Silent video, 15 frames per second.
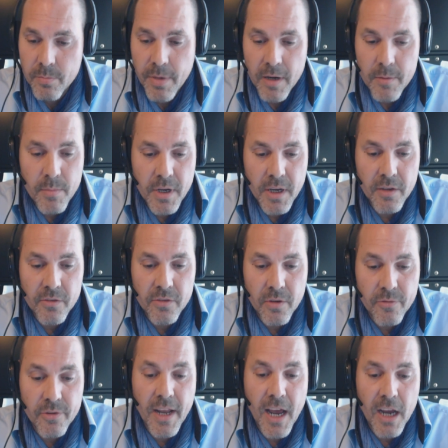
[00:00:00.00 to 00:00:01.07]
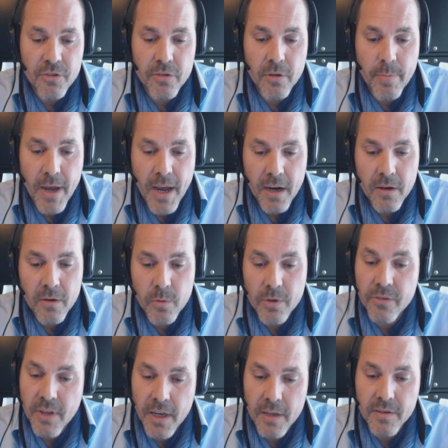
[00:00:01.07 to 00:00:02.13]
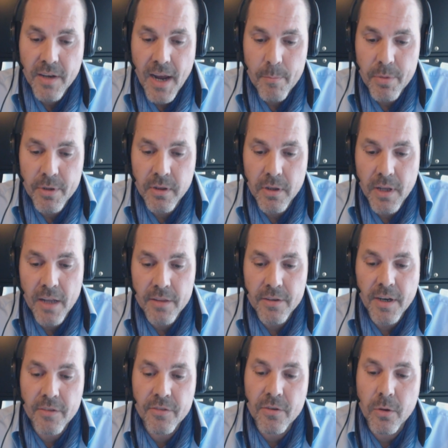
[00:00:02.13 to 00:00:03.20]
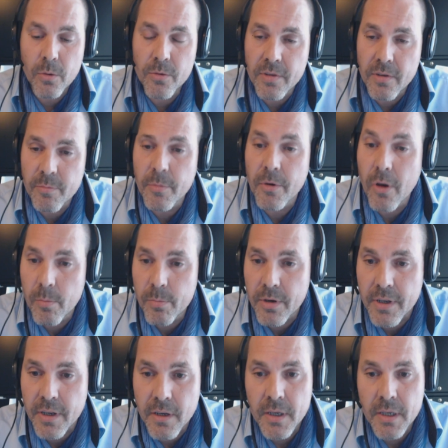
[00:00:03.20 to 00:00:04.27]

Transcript: by means of a national bank with state capital and an exclusive monopoly.